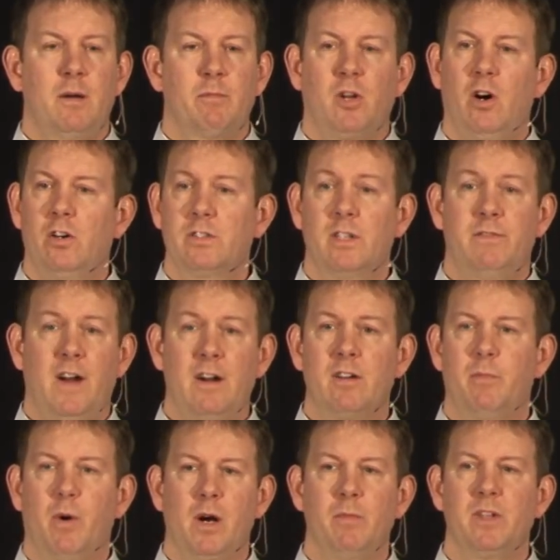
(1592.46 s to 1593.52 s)
called the fire
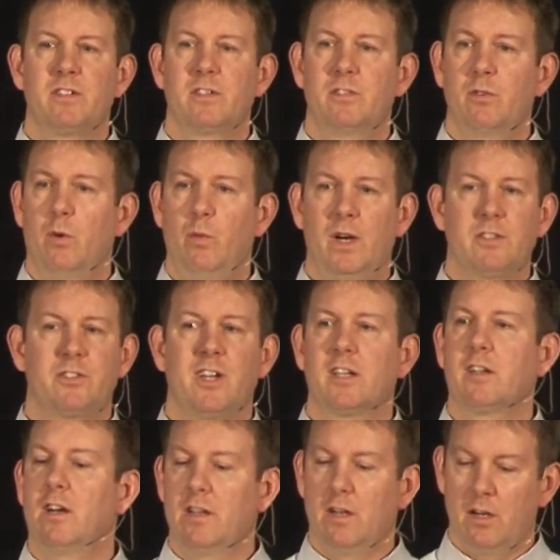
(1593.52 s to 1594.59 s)
department to do a well check
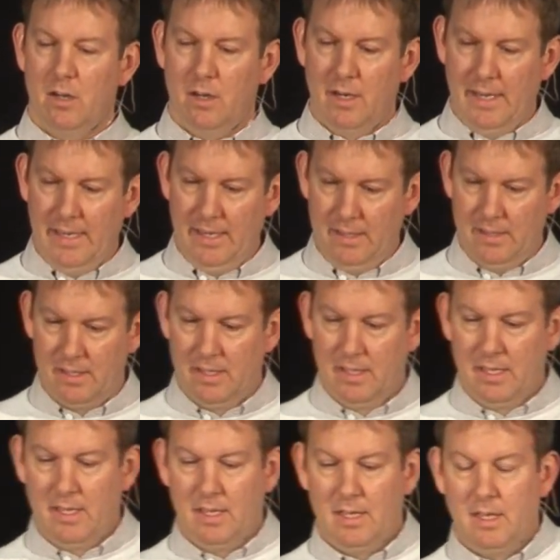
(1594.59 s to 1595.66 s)
on her, and
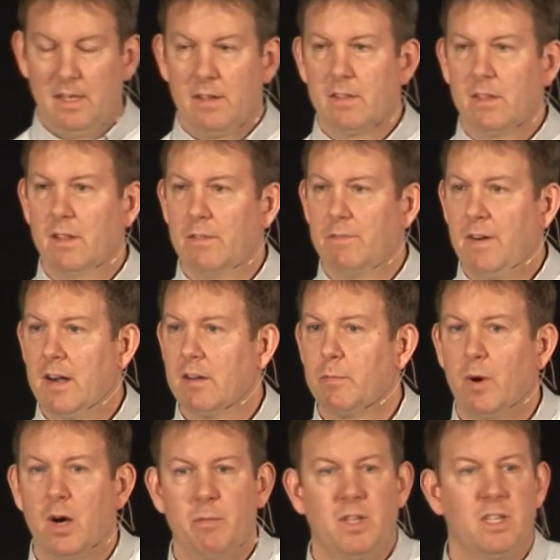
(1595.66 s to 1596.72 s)
the fire
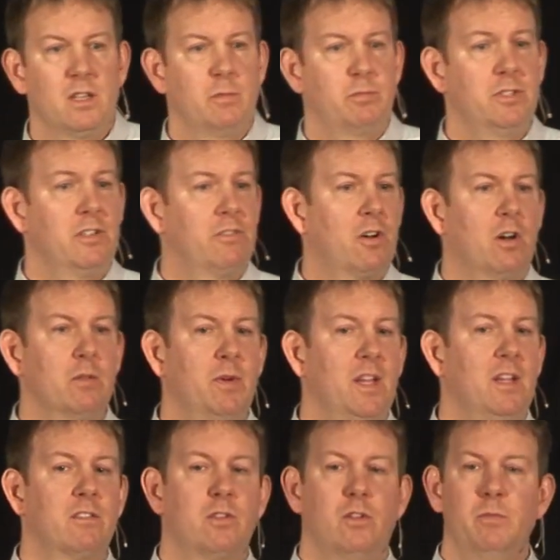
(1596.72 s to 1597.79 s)
department and the police called me
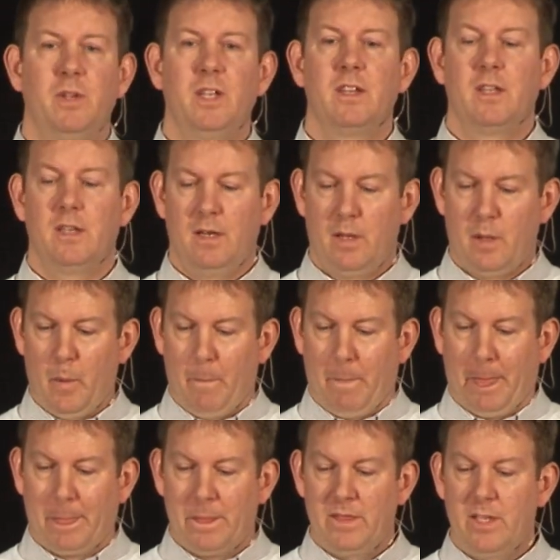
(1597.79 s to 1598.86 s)
and told me
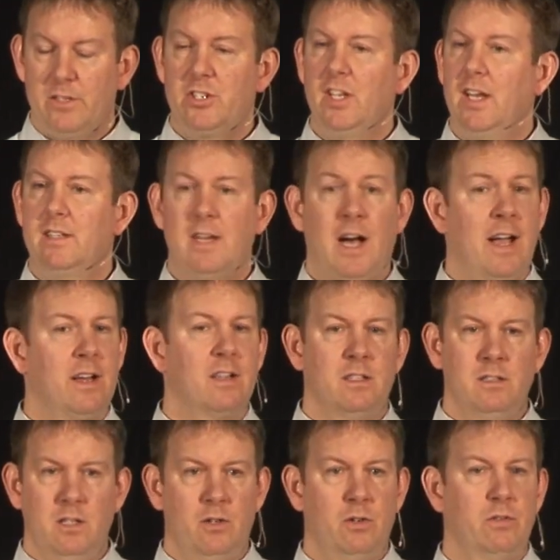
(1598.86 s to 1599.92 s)
that she had died
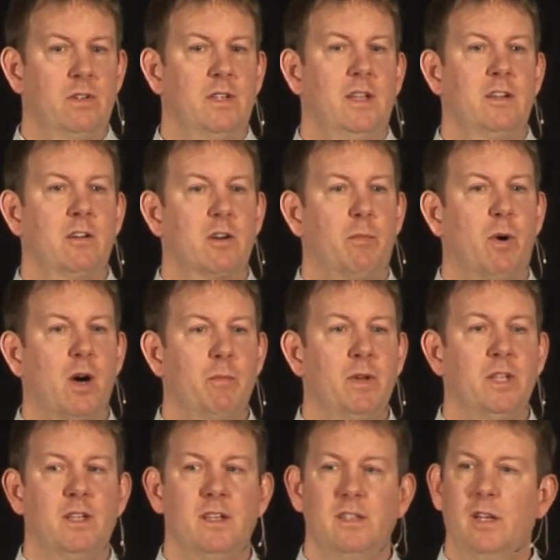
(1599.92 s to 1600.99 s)
alone in her
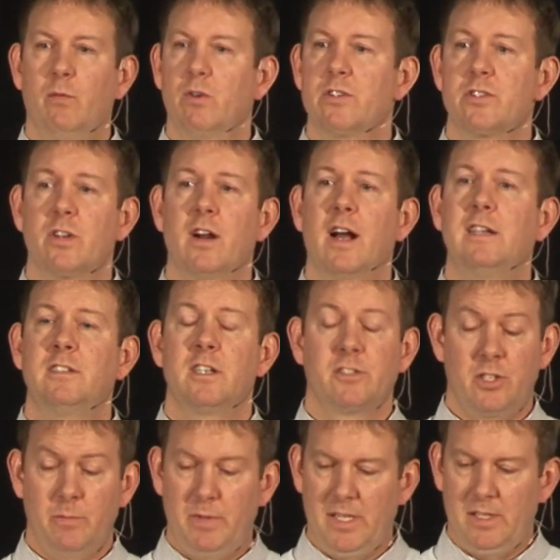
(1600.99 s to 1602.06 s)
apartment, and they weren't sure how long
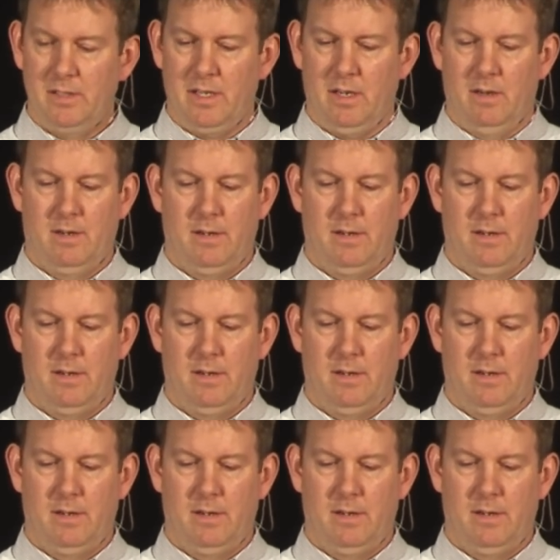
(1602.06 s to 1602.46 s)
she'd been in there.